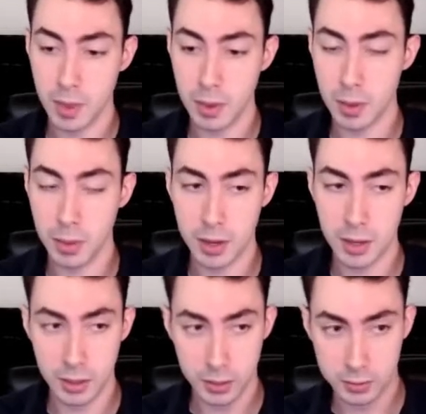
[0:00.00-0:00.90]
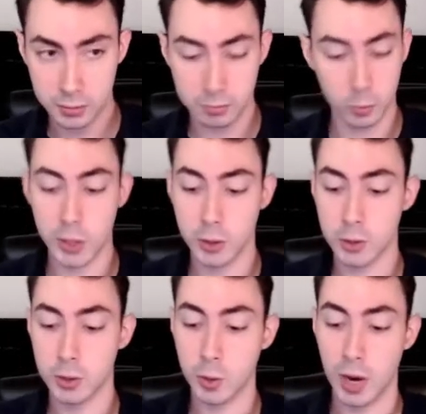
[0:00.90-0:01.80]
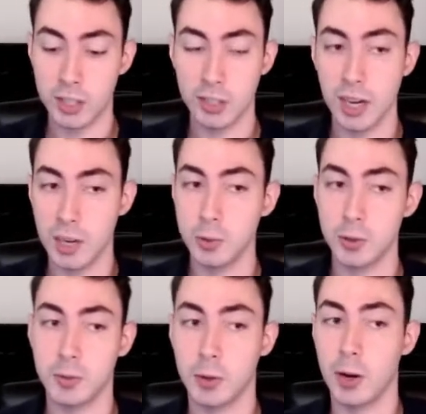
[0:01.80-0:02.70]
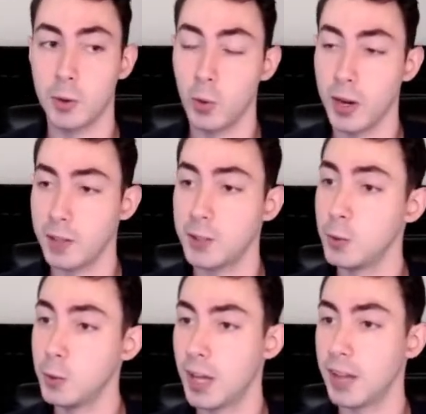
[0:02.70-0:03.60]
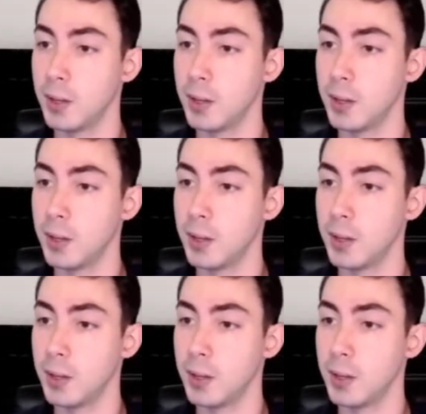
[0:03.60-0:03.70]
the researchers were actually able to figure out a way to do that.